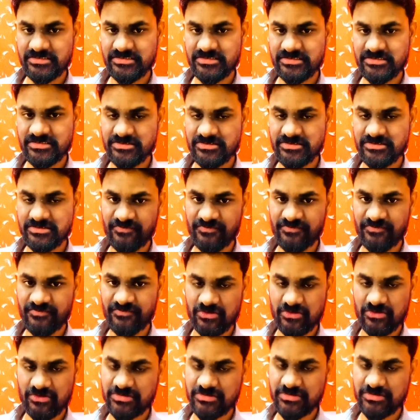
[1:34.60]
for
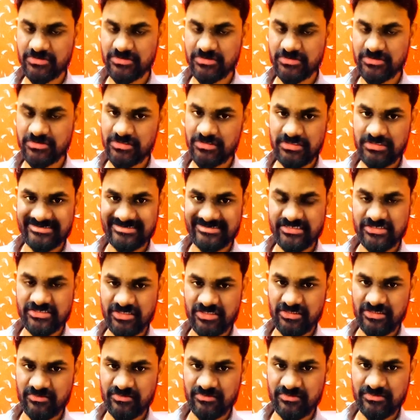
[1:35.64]
those
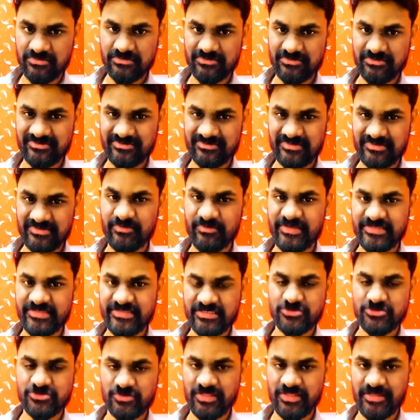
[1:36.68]
just
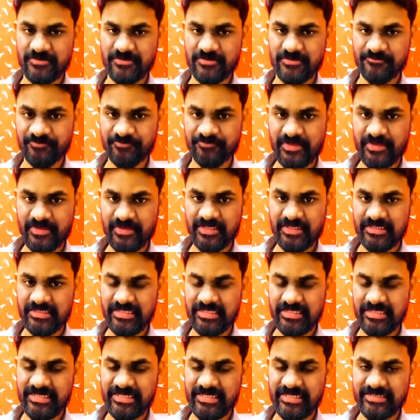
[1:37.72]
basics to them,
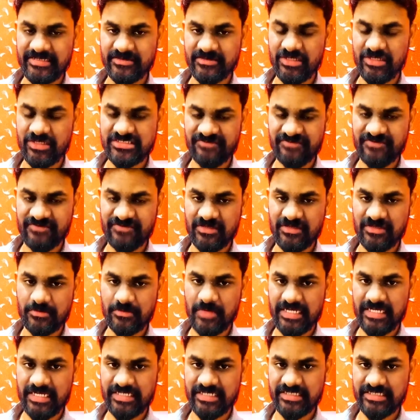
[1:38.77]
that what is
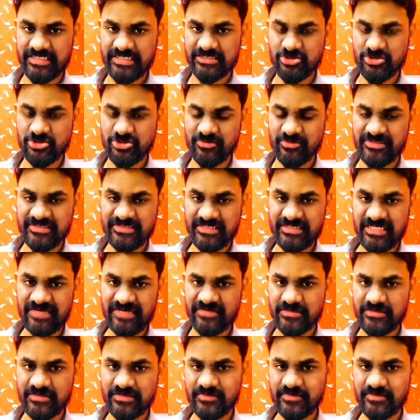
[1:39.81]
affiliate marketing. So basically
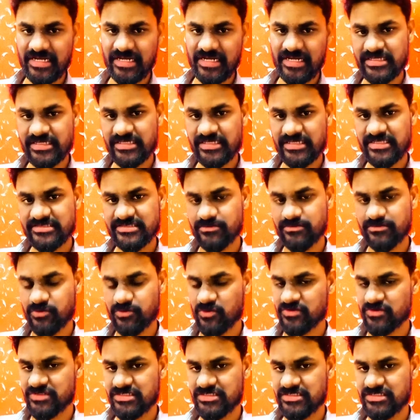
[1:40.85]
affiliate marketing is the
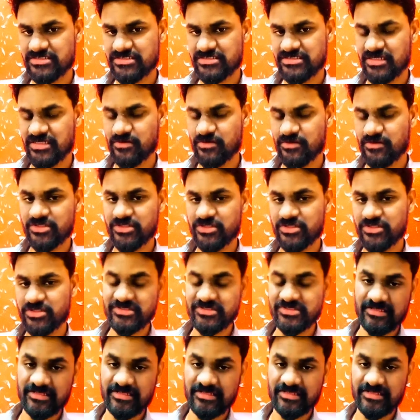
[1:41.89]
process in which we
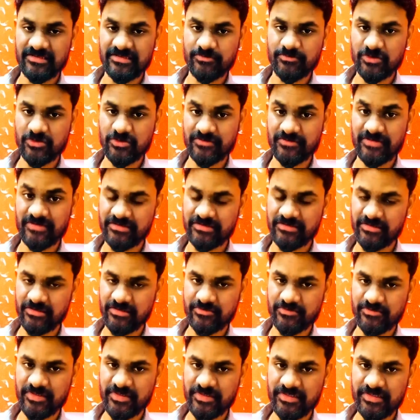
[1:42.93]
sell the product of the
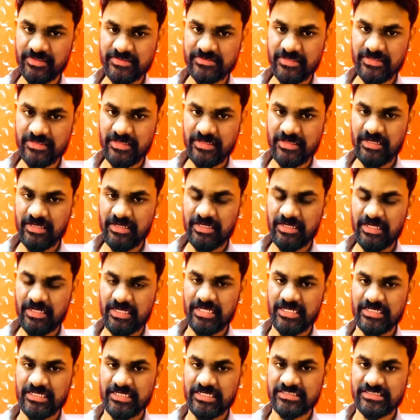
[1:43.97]
other companies,
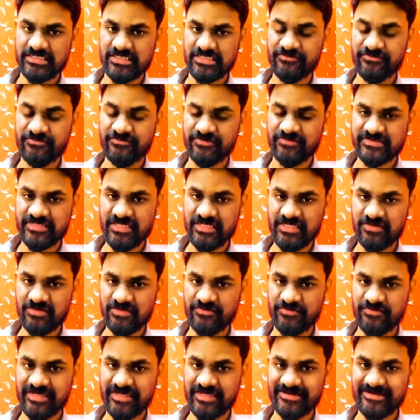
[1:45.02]
and if we
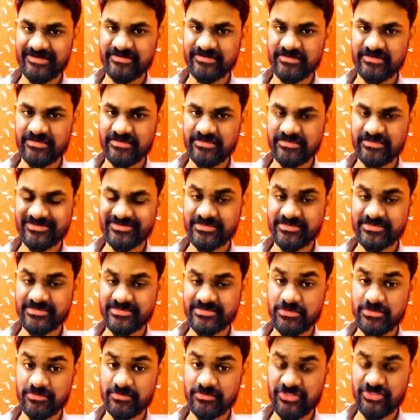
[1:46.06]
sell we get the
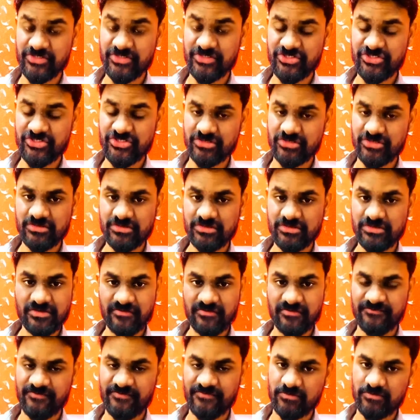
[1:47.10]
commission
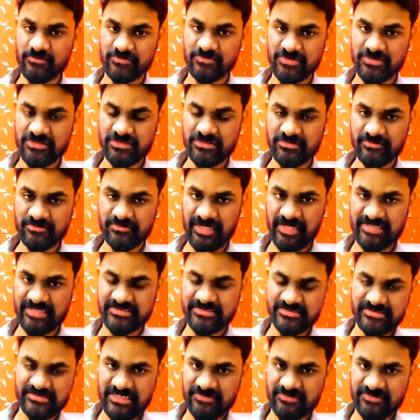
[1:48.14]
from the
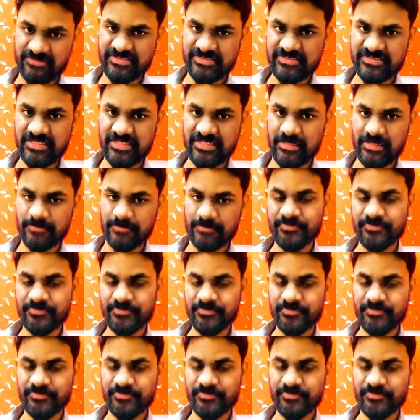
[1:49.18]
price that we sell.